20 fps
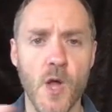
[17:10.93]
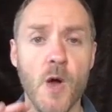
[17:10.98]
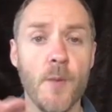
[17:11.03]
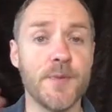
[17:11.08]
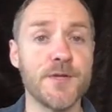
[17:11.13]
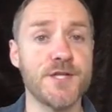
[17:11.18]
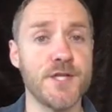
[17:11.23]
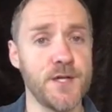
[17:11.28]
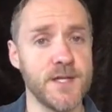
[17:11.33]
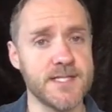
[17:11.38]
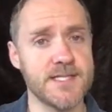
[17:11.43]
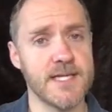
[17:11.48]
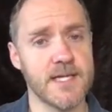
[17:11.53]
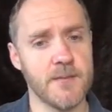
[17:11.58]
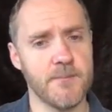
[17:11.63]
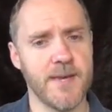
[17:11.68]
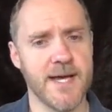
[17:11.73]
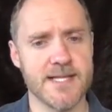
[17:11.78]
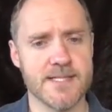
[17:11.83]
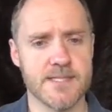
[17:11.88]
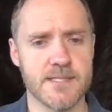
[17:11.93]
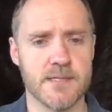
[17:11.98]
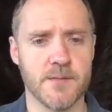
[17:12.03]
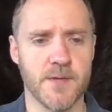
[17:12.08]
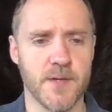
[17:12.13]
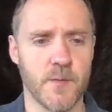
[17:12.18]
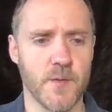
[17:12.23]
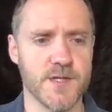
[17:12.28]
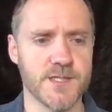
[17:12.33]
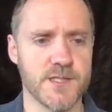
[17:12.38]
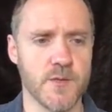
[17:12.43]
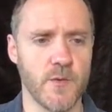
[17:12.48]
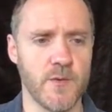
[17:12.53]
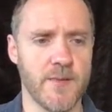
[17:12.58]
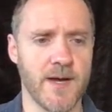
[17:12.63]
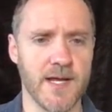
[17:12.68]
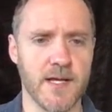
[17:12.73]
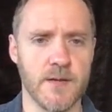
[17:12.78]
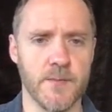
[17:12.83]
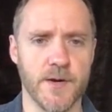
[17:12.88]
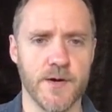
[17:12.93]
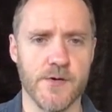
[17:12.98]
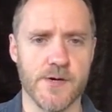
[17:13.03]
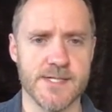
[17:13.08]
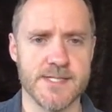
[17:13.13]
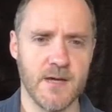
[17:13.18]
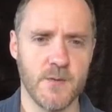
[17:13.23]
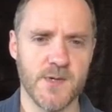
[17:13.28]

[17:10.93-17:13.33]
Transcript: opportunity compared to some of the ones that we might come across.